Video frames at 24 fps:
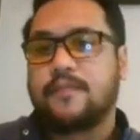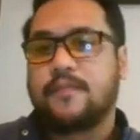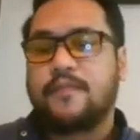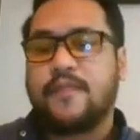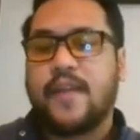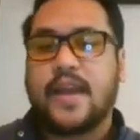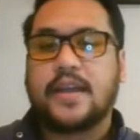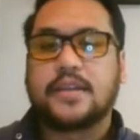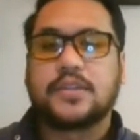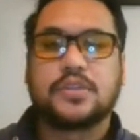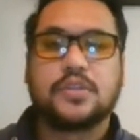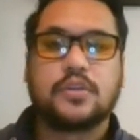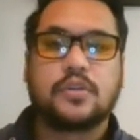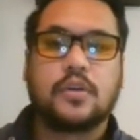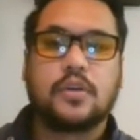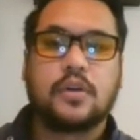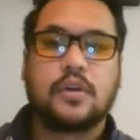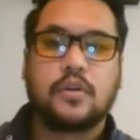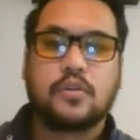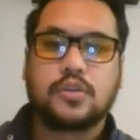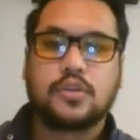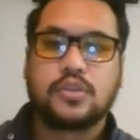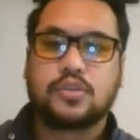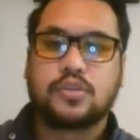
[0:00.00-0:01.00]
faster
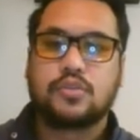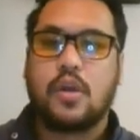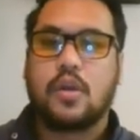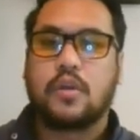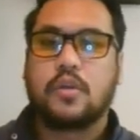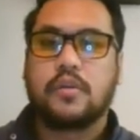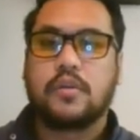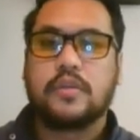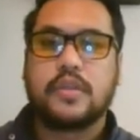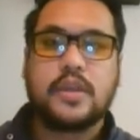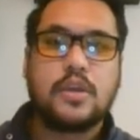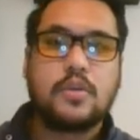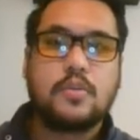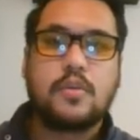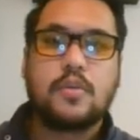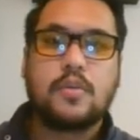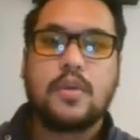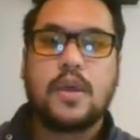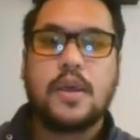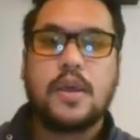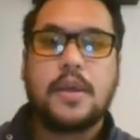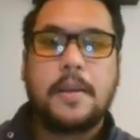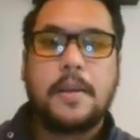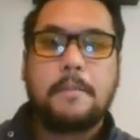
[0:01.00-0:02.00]
or stronger that you
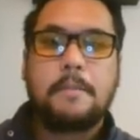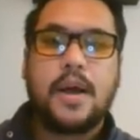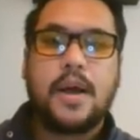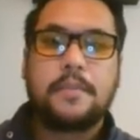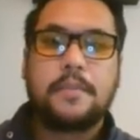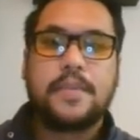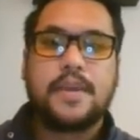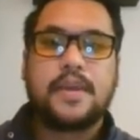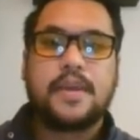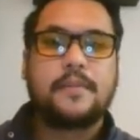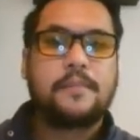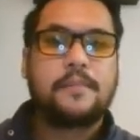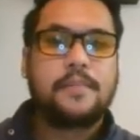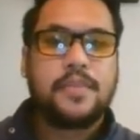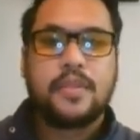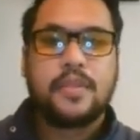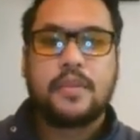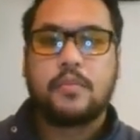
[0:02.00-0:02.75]
pump it,